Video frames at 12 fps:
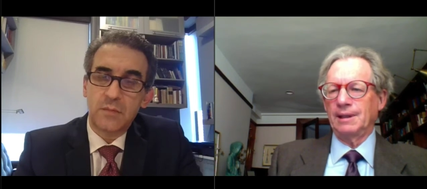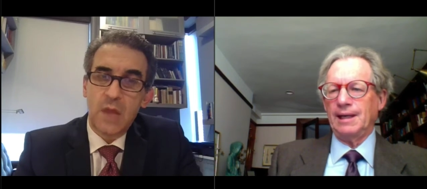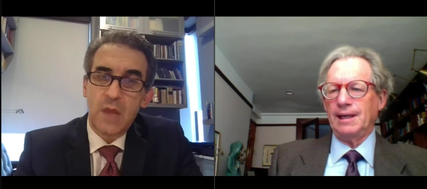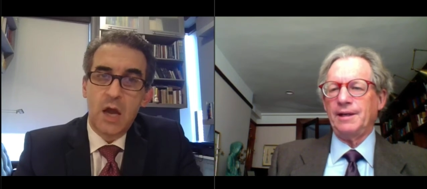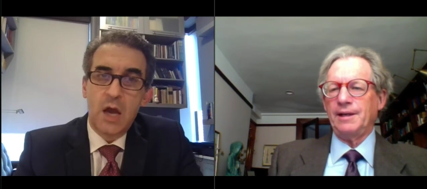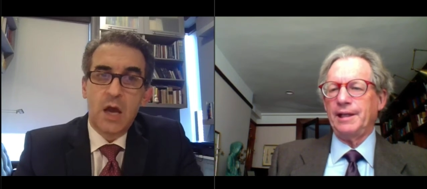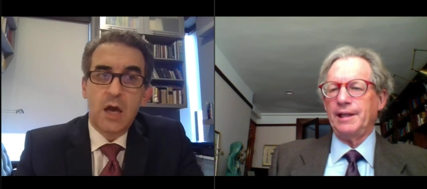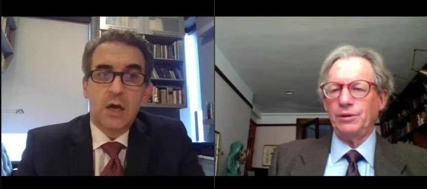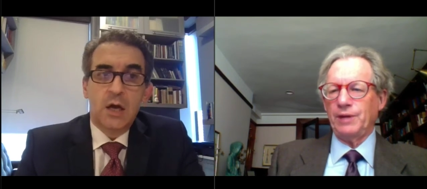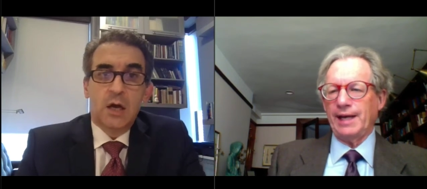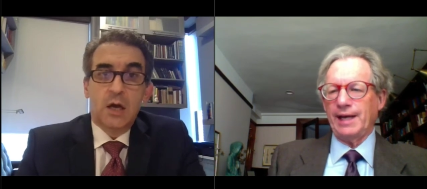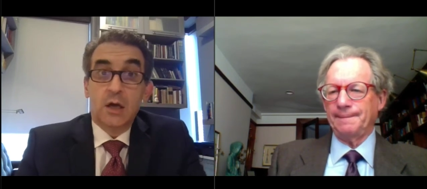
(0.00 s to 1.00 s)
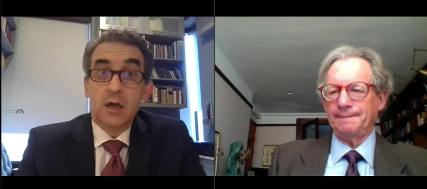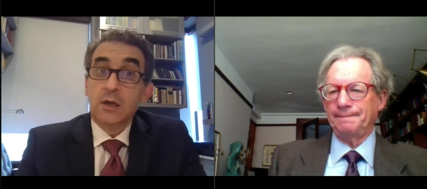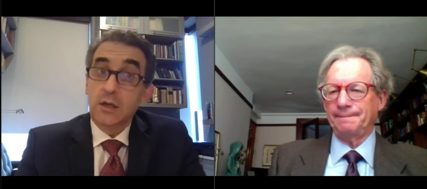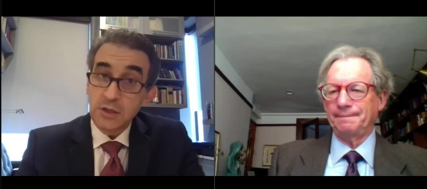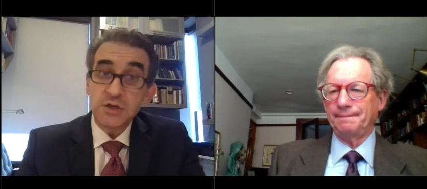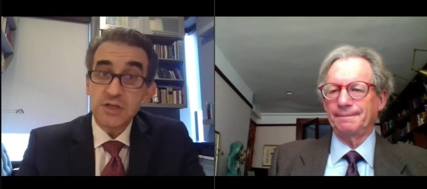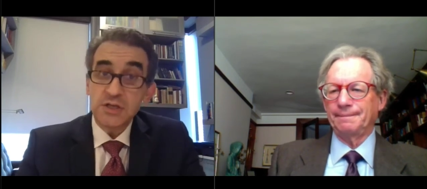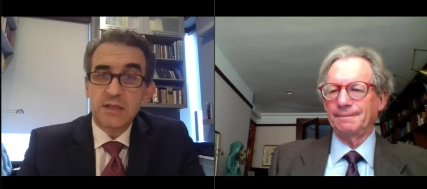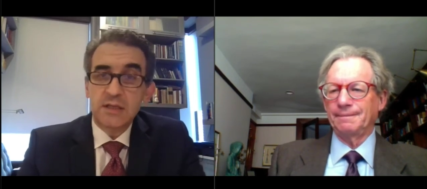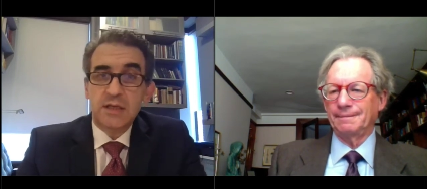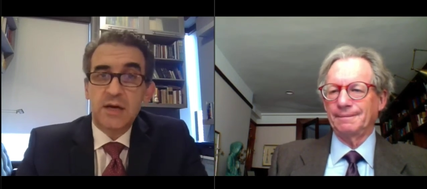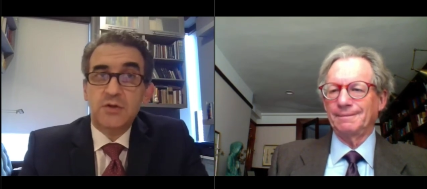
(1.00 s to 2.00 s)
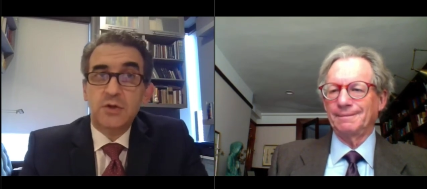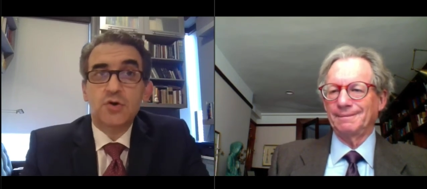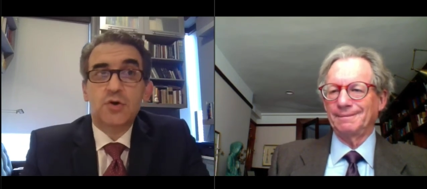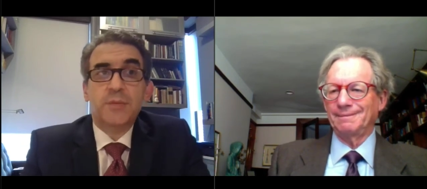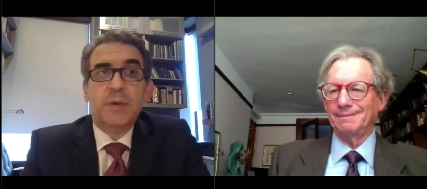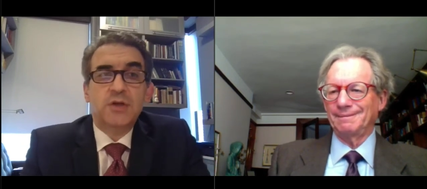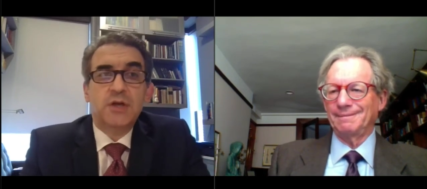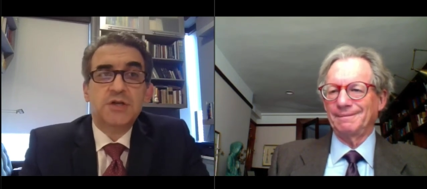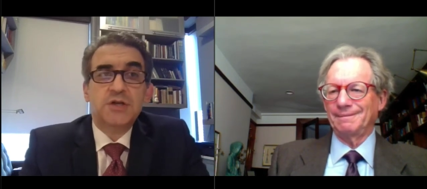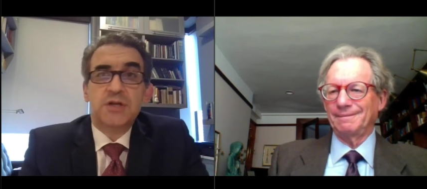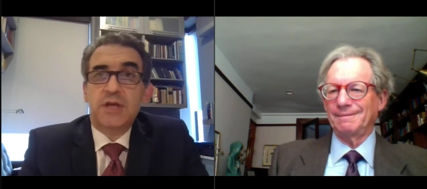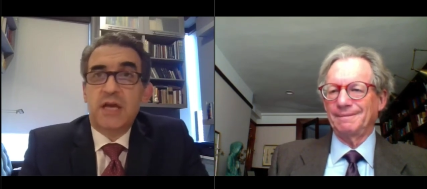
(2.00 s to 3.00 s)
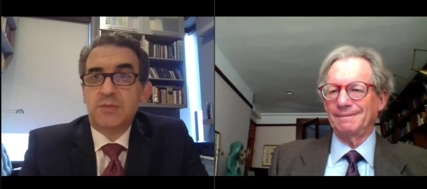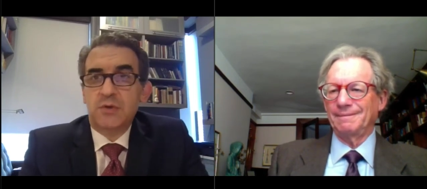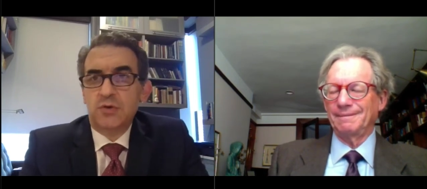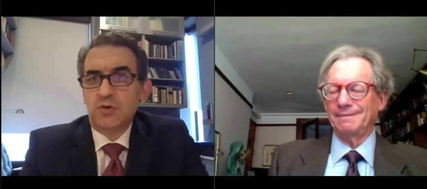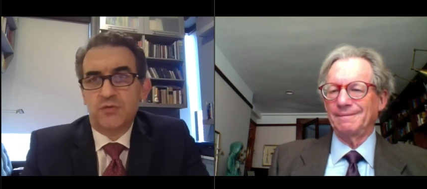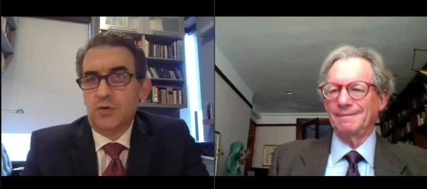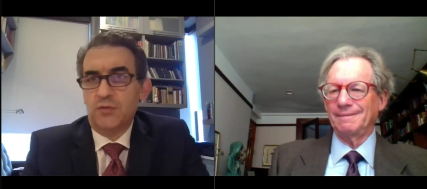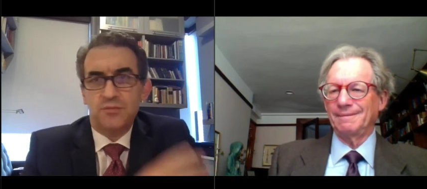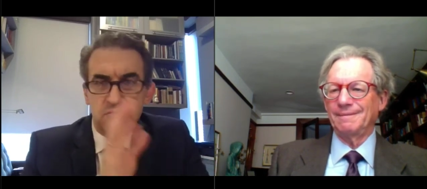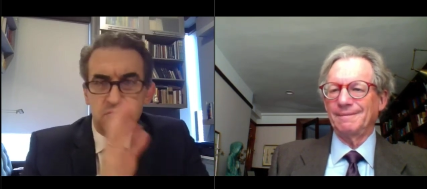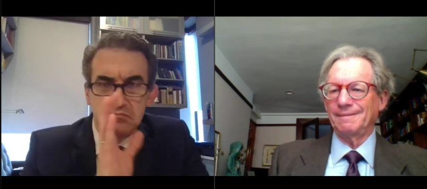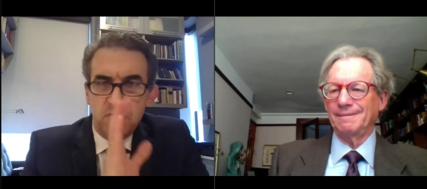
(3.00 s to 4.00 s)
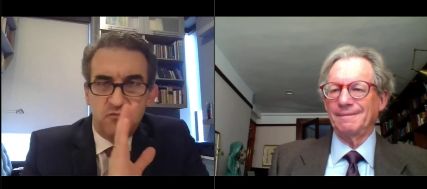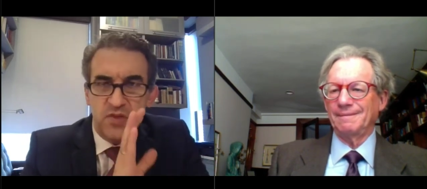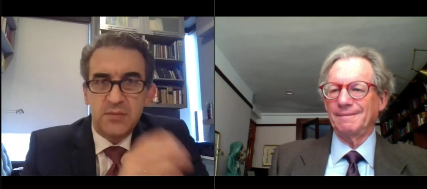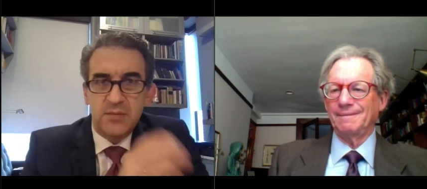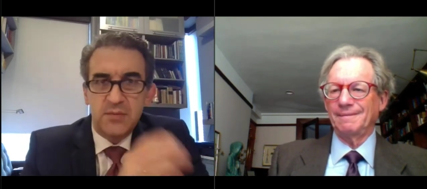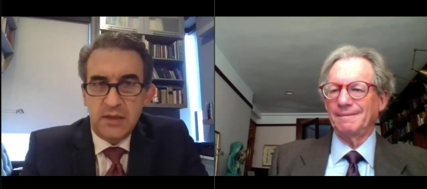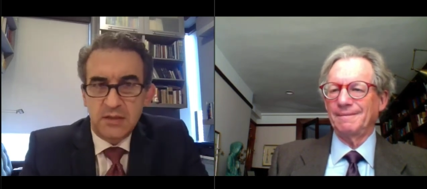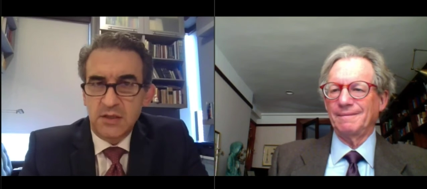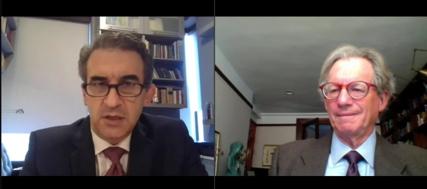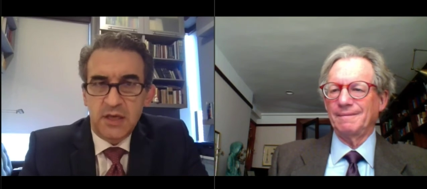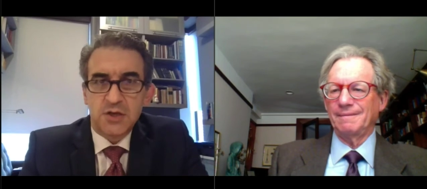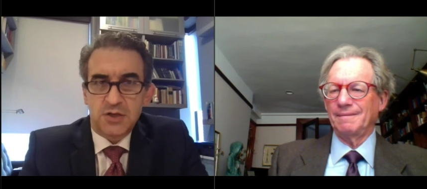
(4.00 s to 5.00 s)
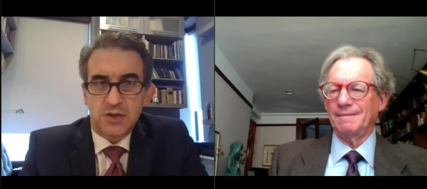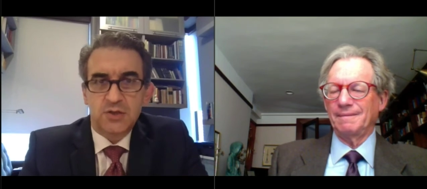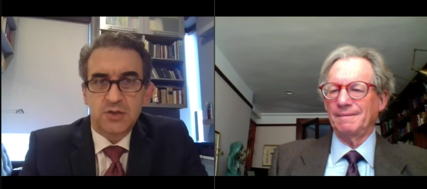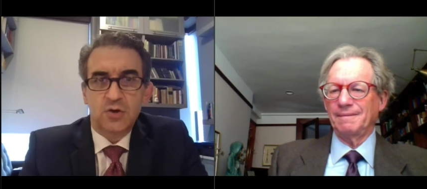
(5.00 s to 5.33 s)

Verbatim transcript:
Speaker 1: How do they do that? Interestingly enough, the neuromodulation has been used for very many indications.